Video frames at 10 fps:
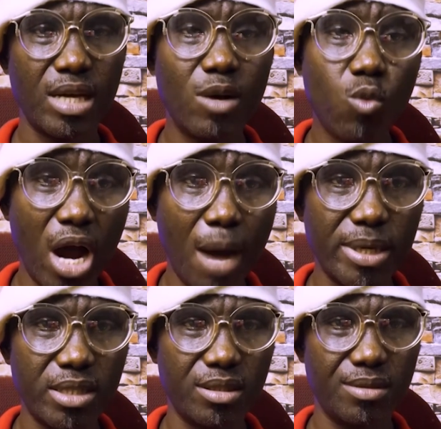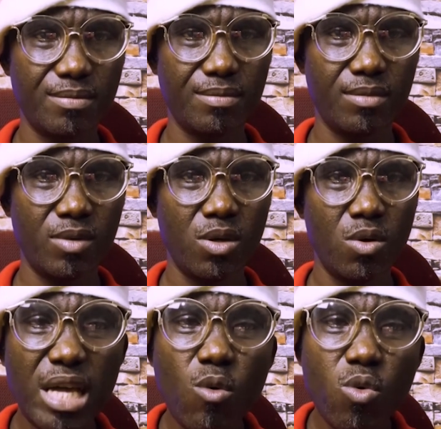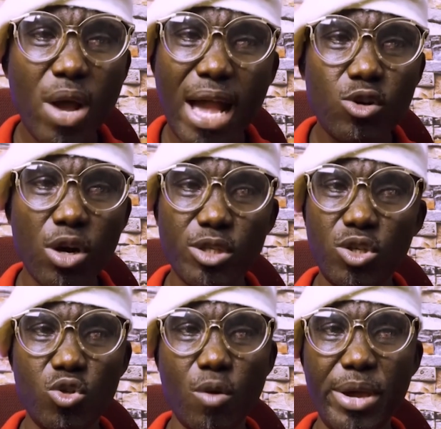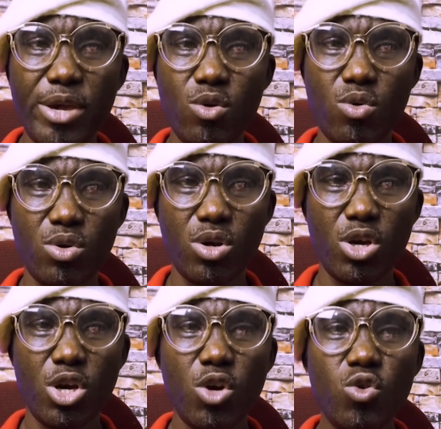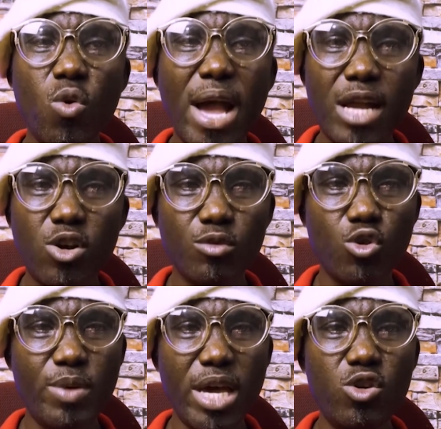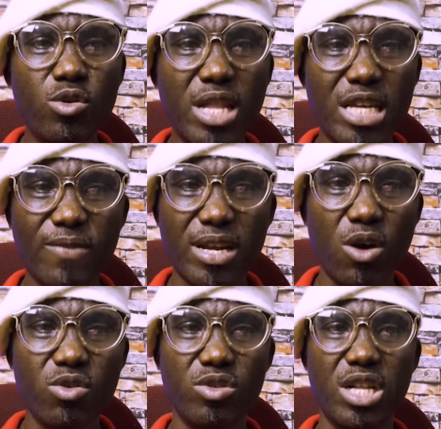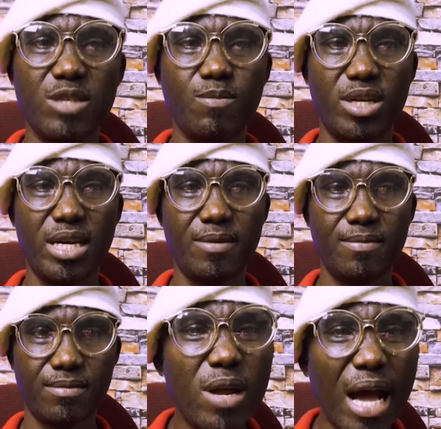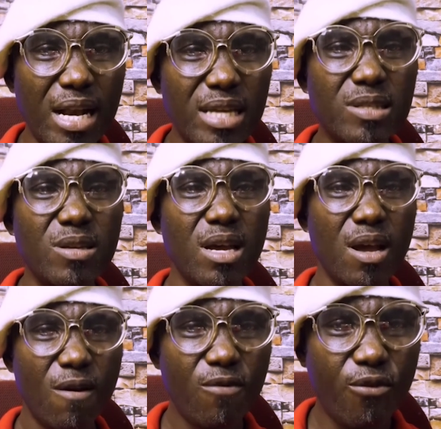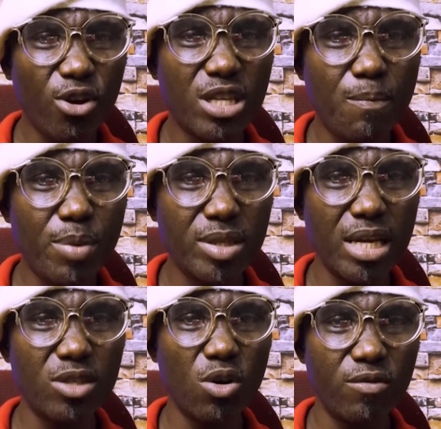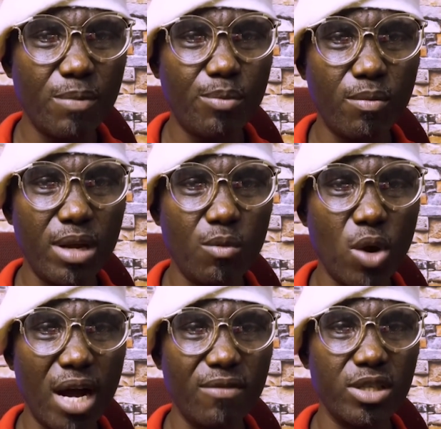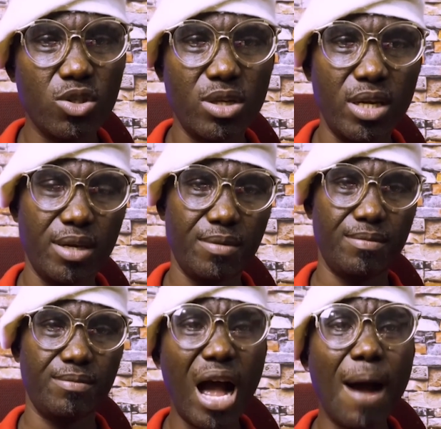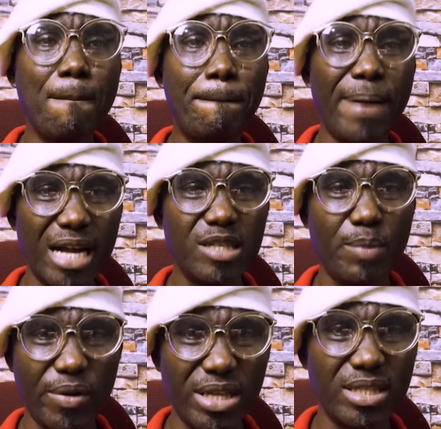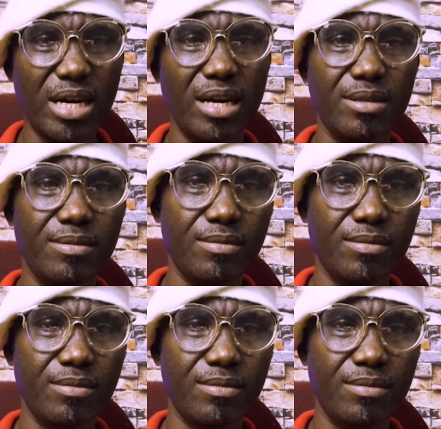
And what happened? They will end up to disobey you. You will end up to be a useless father or useless mother. At least 40% of the problem we're having today are bad parental.